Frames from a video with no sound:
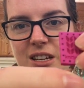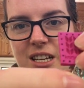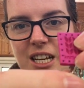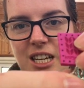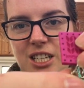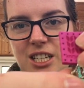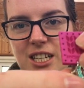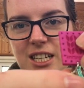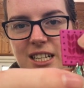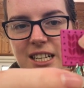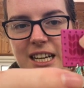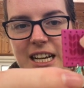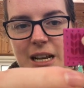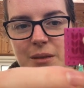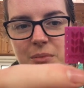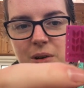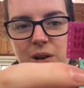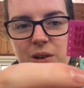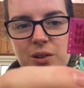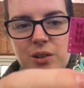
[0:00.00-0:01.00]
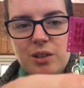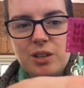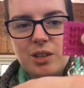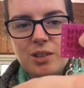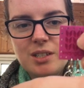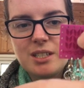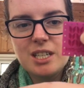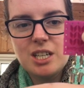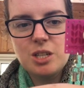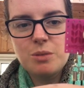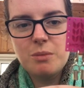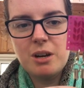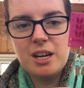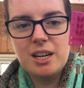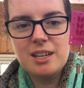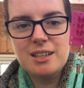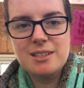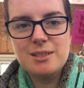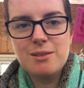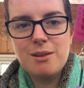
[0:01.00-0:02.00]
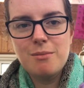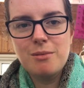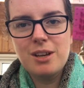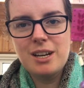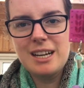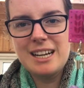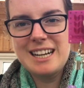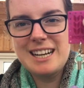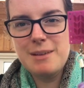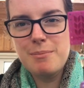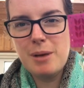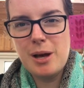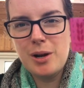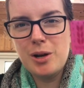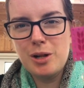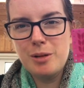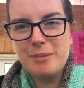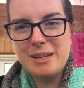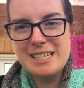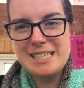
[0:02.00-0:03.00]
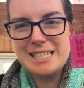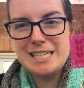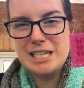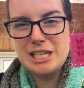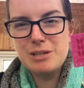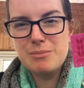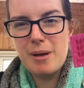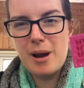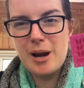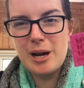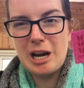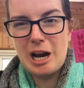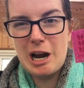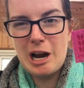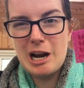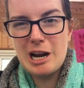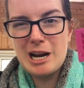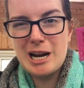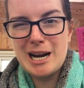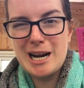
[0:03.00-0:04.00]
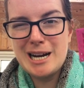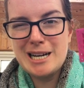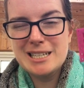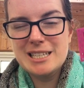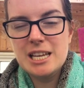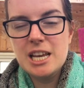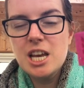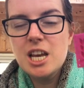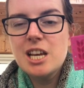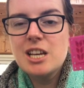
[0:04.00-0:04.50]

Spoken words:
actually clip on all your stitch markers. So I'm going to clip on all my stitch markers.